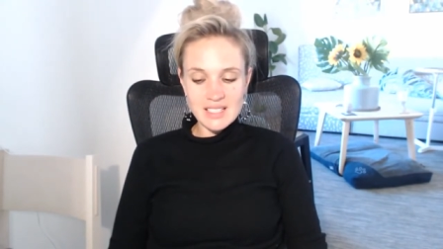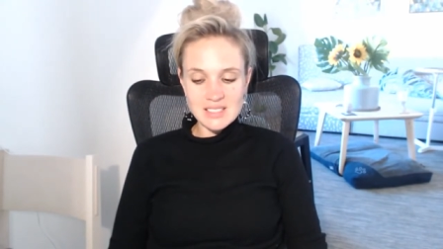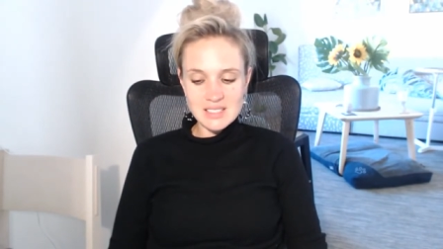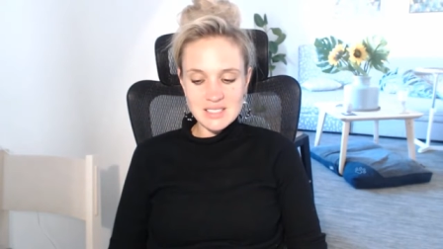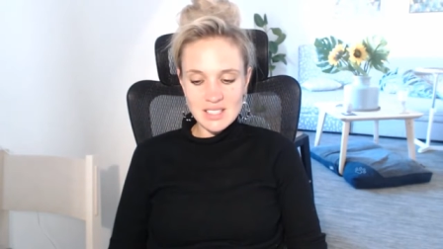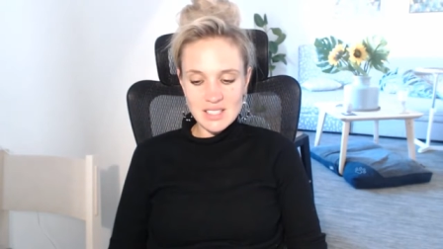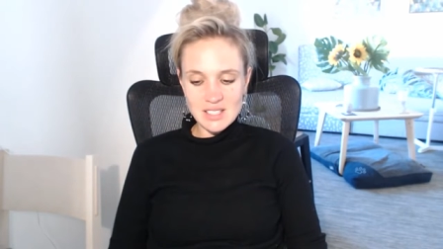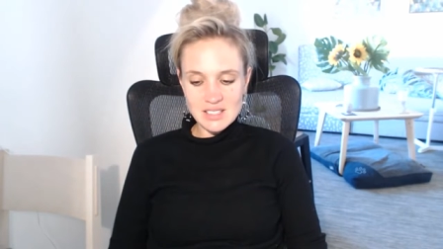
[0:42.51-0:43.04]

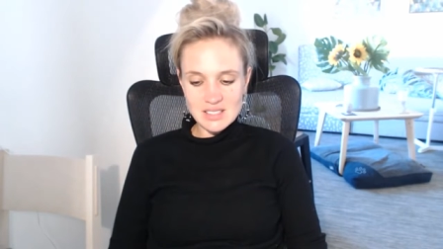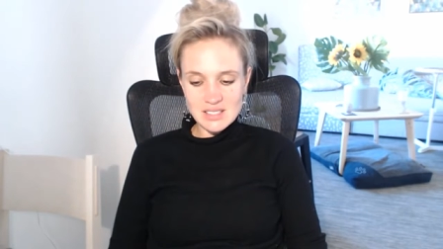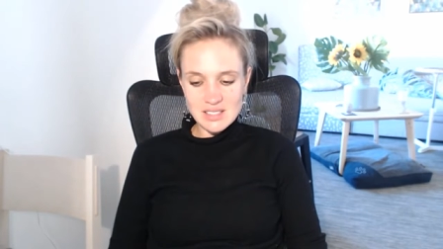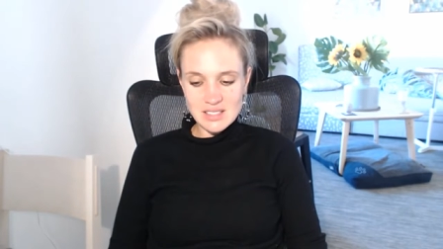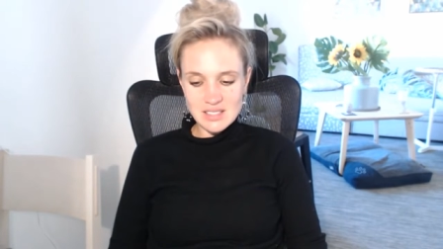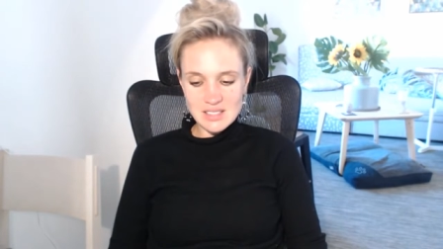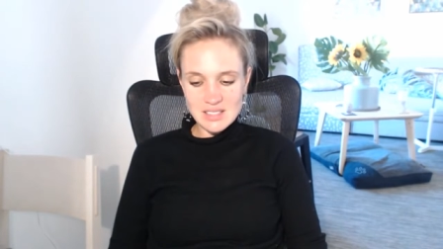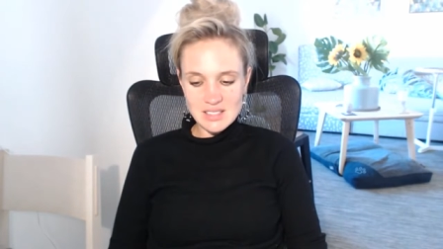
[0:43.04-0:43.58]
It's that
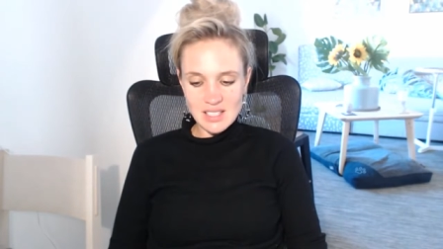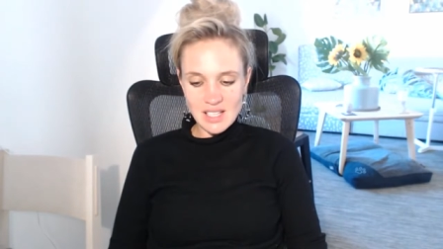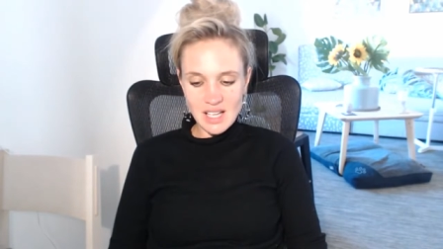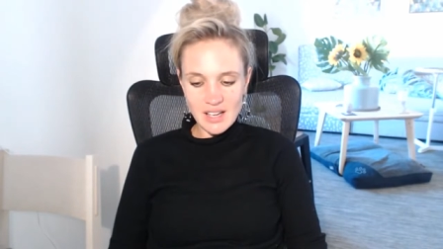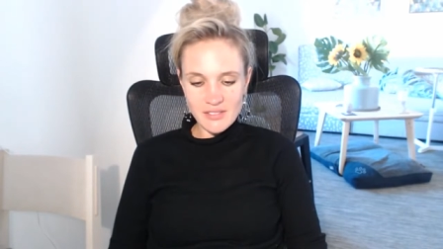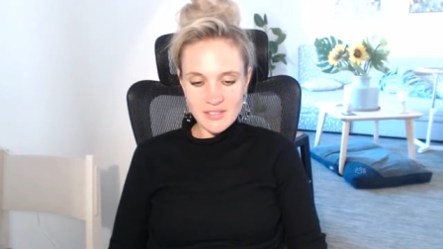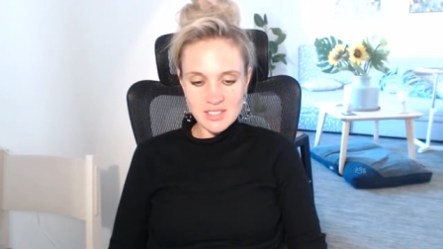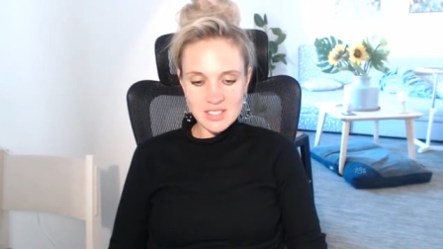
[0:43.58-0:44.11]

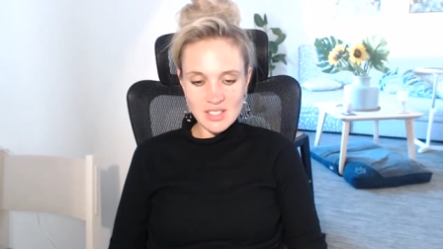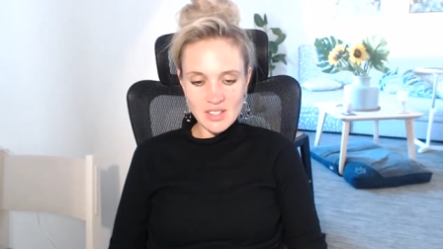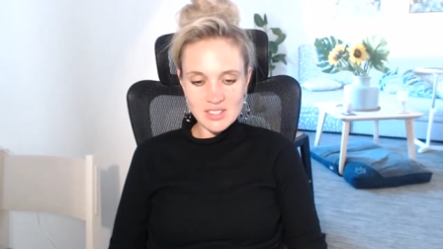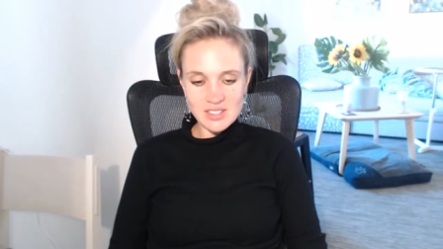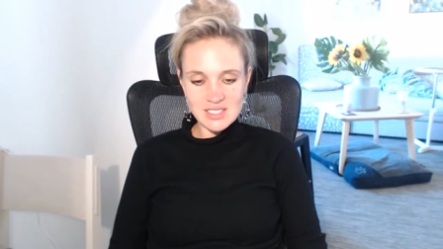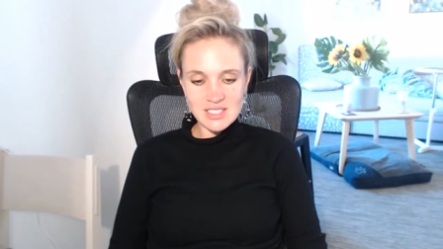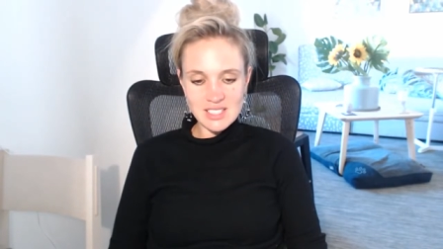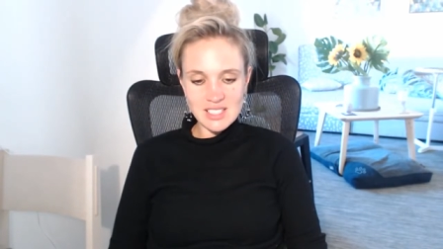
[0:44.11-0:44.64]
life is
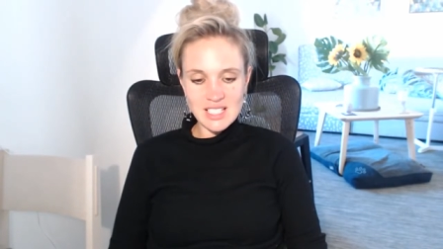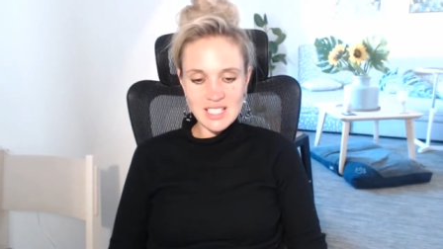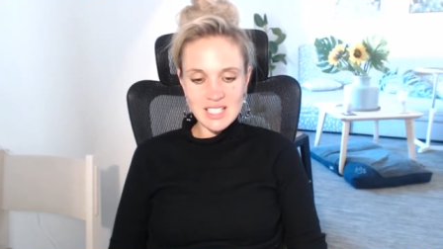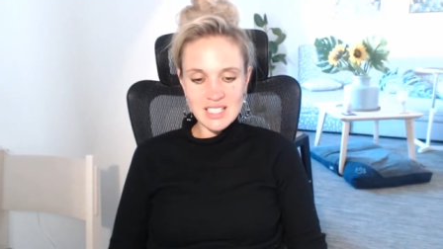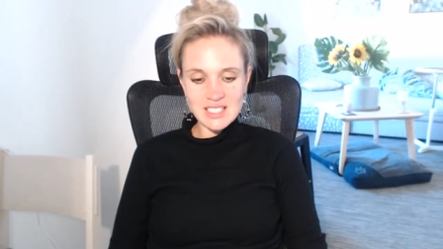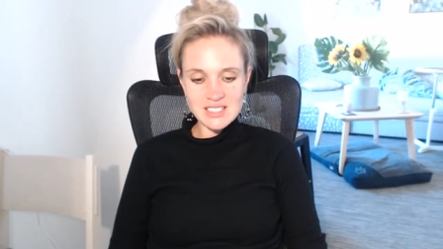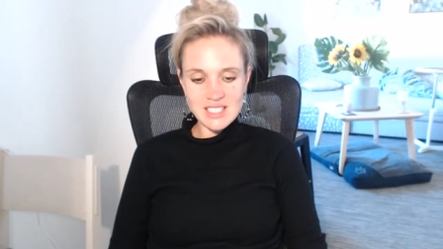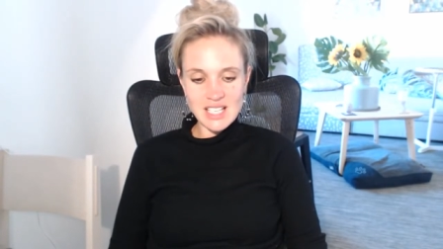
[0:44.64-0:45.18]

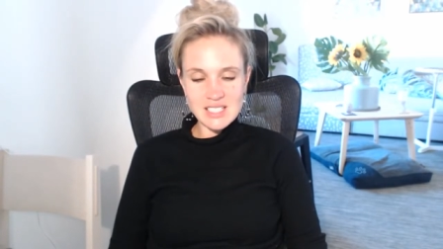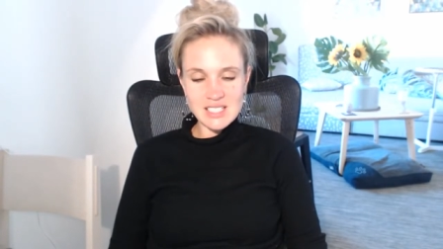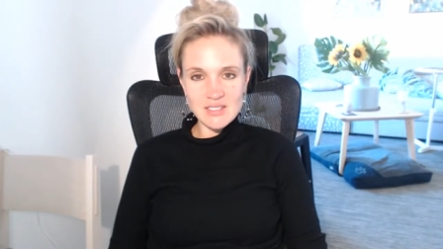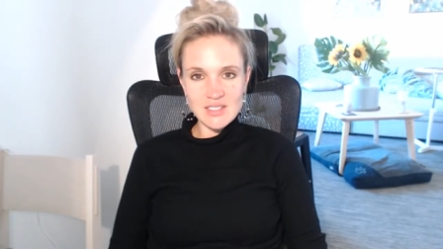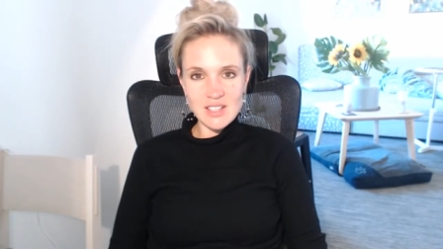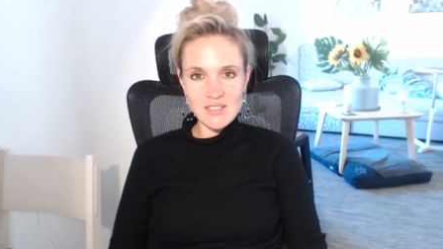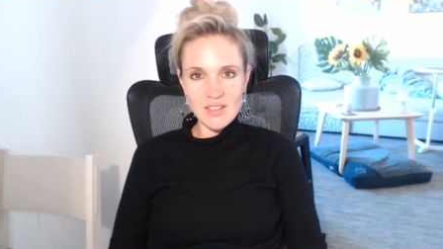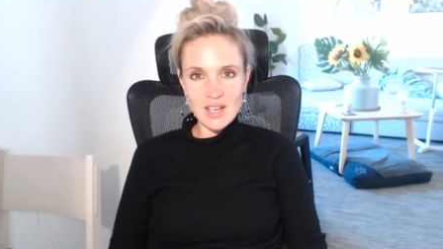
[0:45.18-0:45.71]
constantly in a
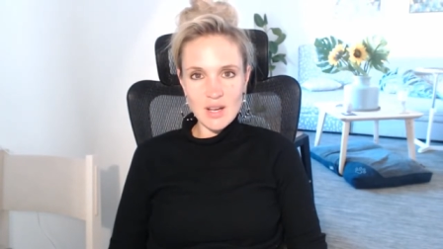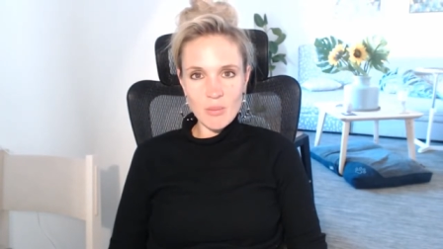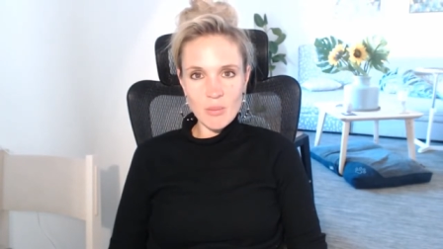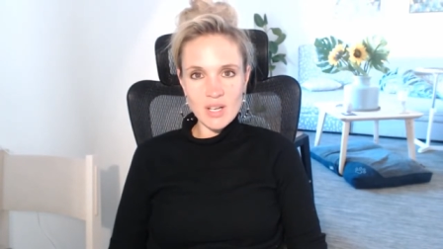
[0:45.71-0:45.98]
state of giving,